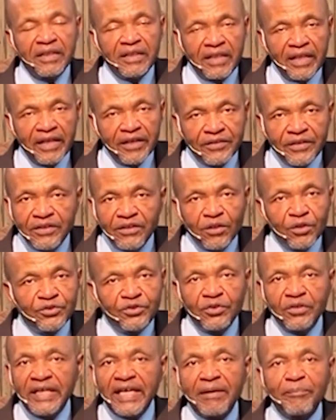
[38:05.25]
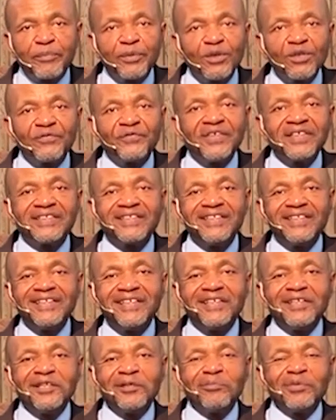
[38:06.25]
cares. He knows you're not perfect,
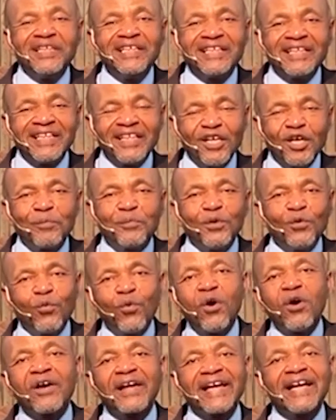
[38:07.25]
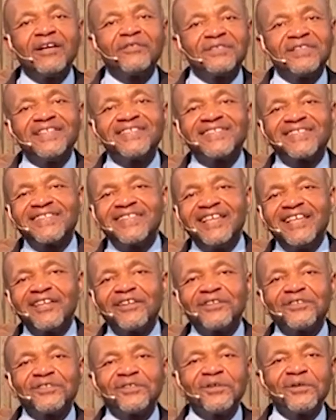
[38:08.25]
but he can help you walk out this thing
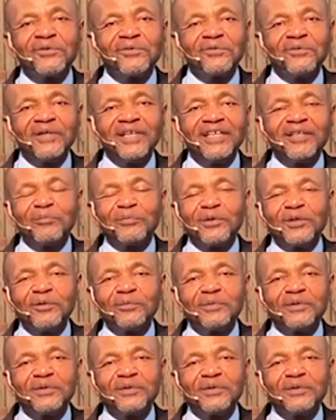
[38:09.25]
in a certain way.